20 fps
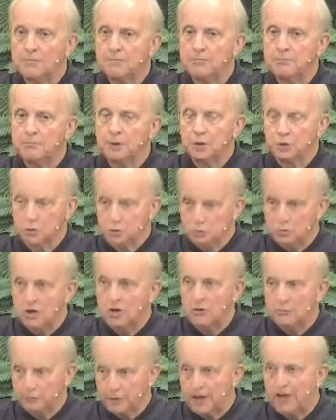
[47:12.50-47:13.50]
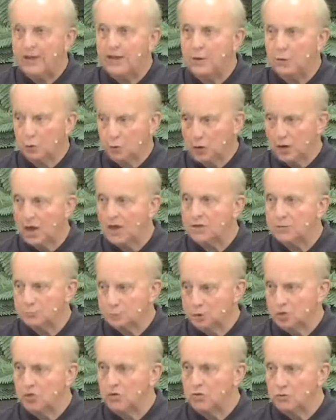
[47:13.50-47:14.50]
But you better find out where God's
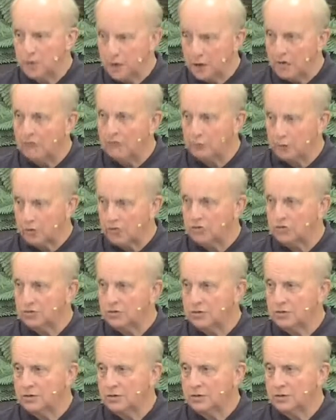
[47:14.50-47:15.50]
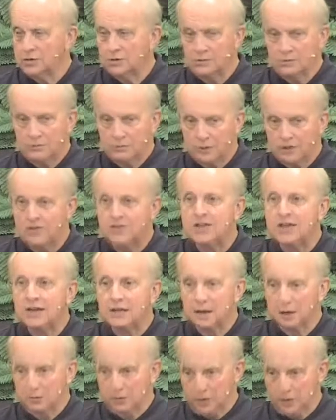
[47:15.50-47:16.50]
putting you there first. Then
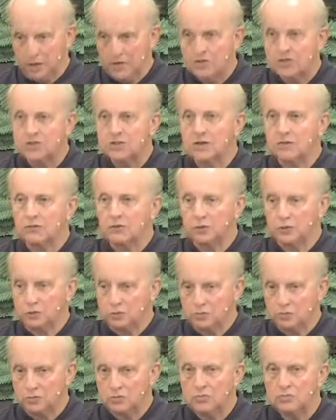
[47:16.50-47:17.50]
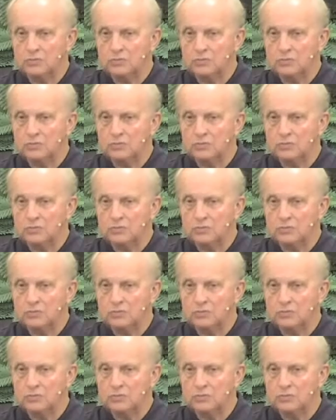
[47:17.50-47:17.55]
take care of the other stuff when you.